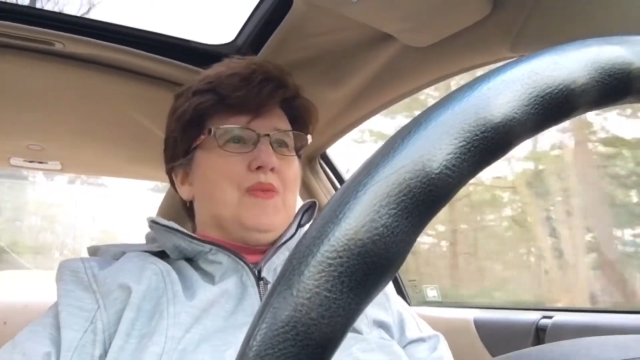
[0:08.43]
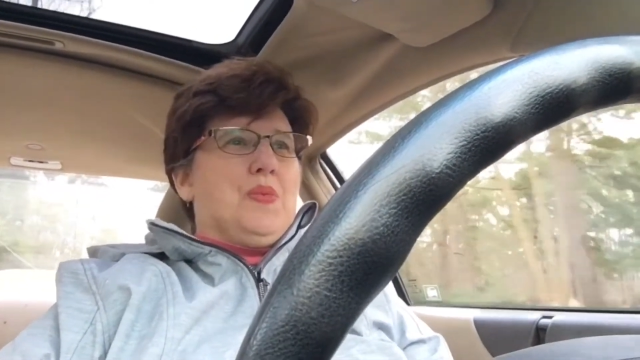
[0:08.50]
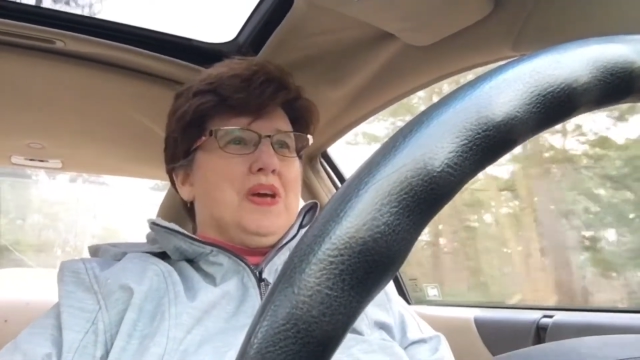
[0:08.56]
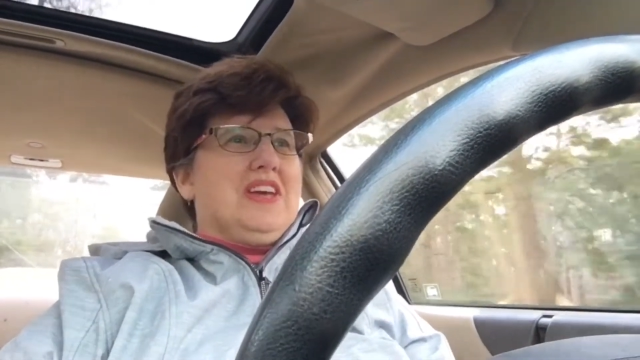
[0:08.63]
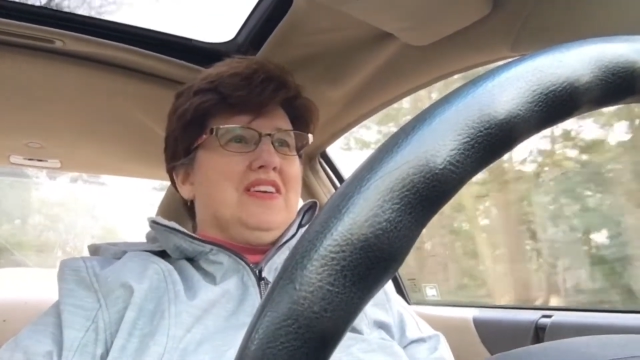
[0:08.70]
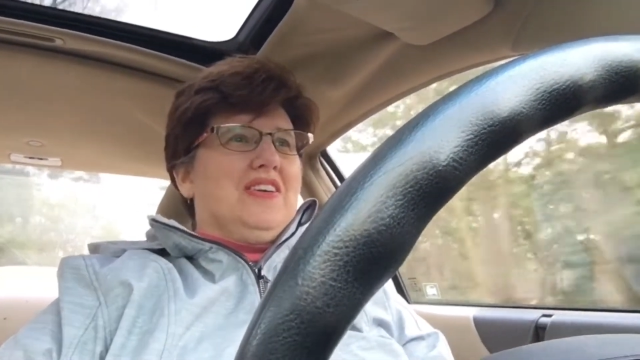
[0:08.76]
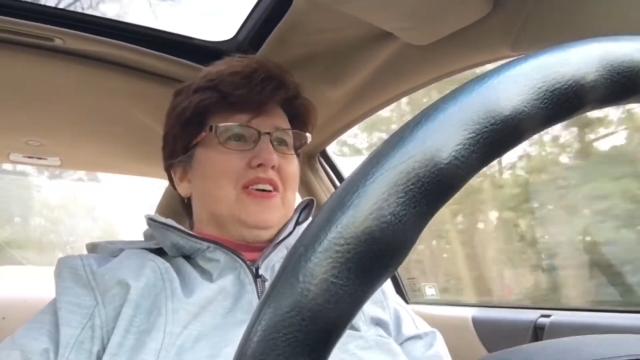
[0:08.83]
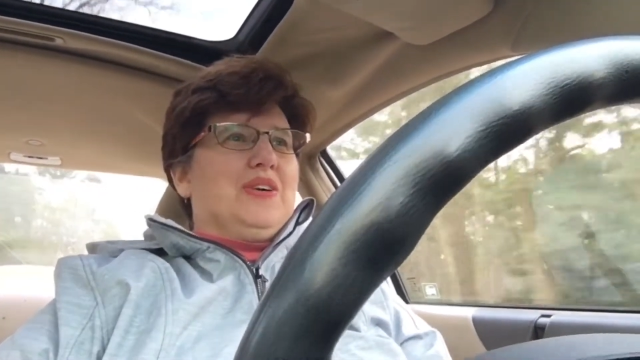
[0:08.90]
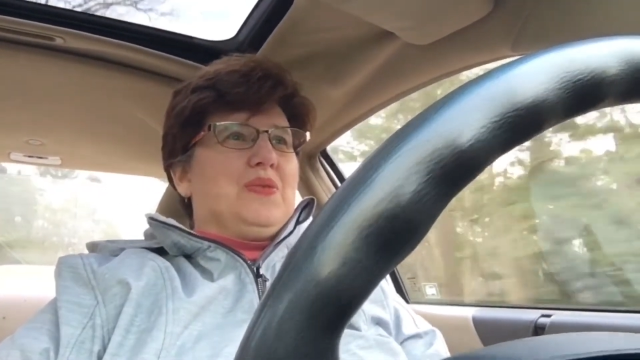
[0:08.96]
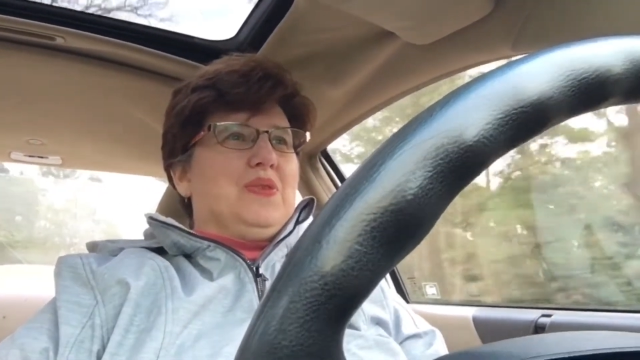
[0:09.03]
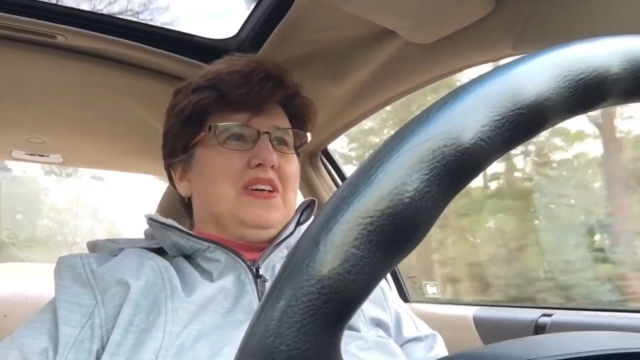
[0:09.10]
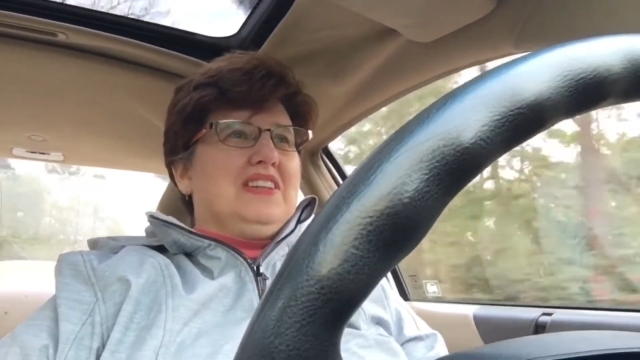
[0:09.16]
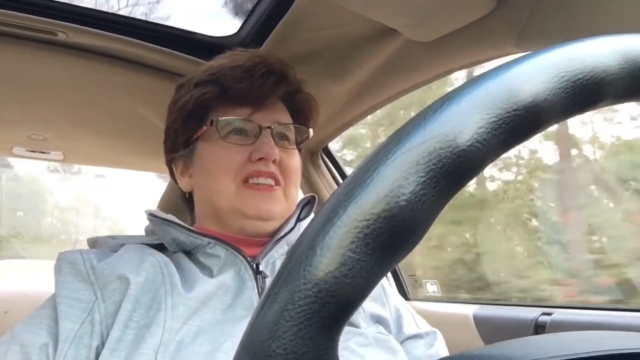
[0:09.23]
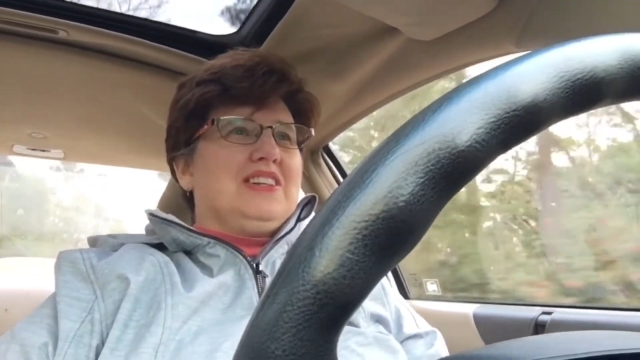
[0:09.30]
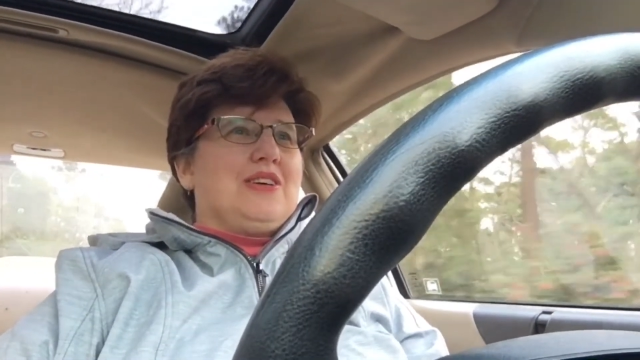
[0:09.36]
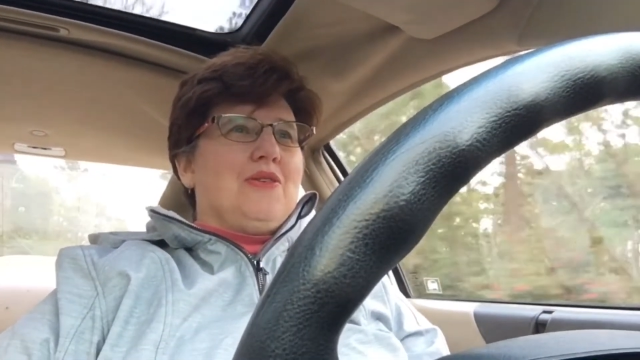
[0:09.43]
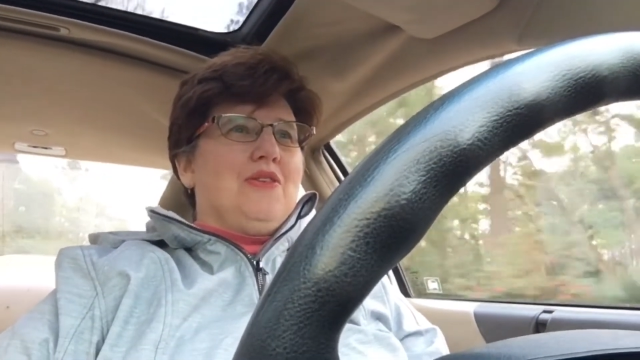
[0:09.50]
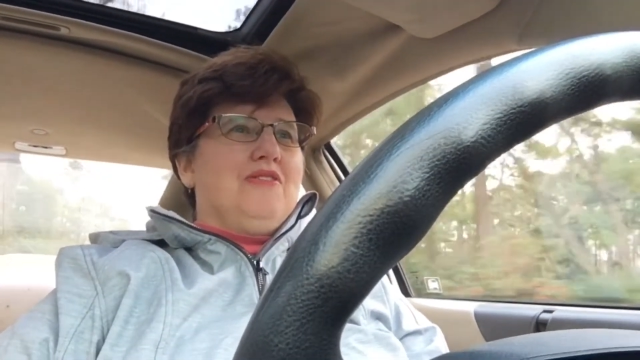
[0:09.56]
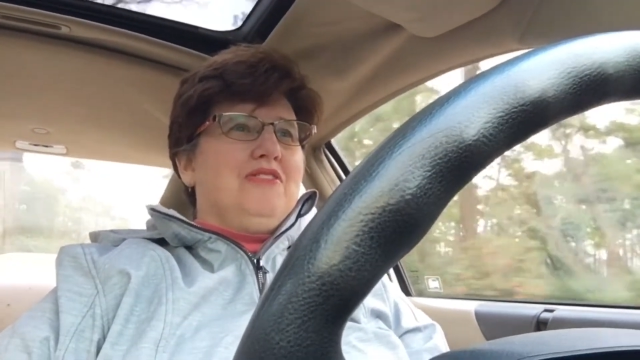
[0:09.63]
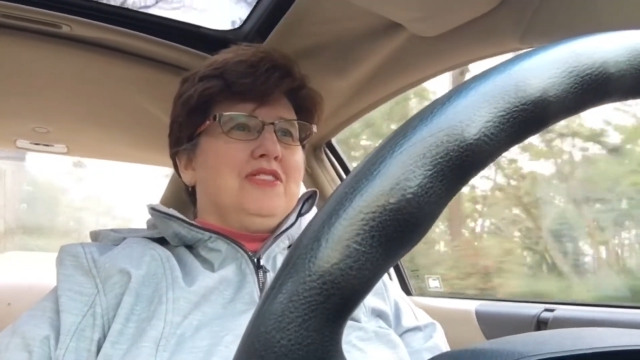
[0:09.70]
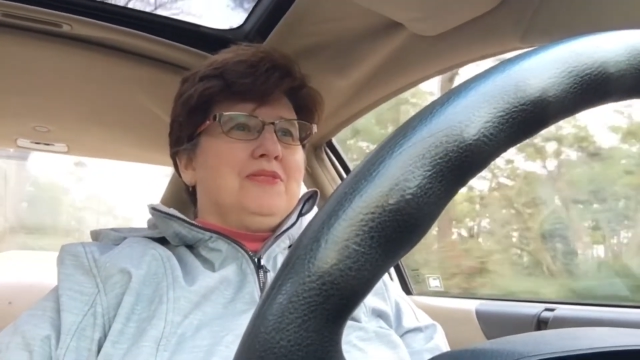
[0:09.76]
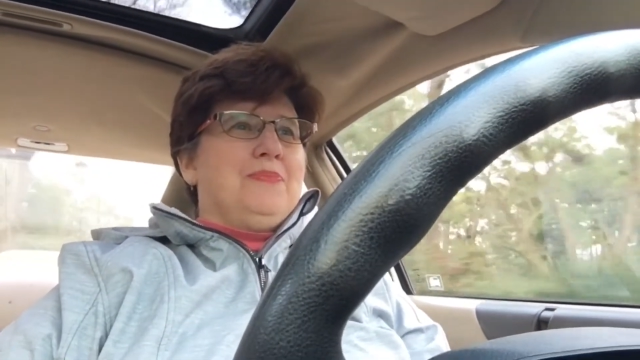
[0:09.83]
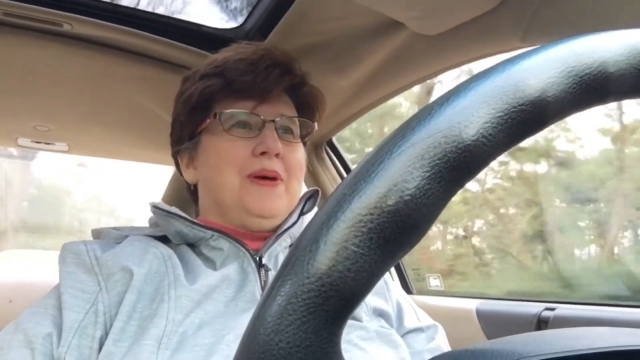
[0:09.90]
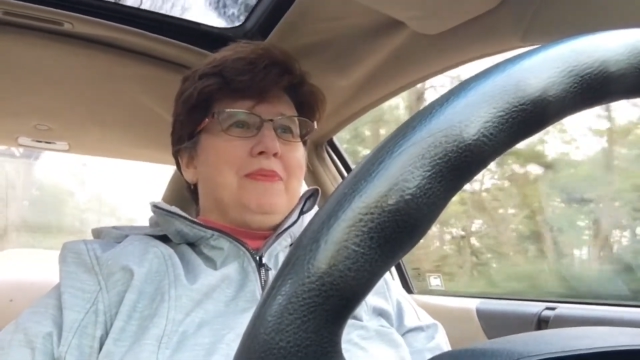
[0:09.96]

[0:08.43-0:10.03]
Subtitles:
We are going to go over to my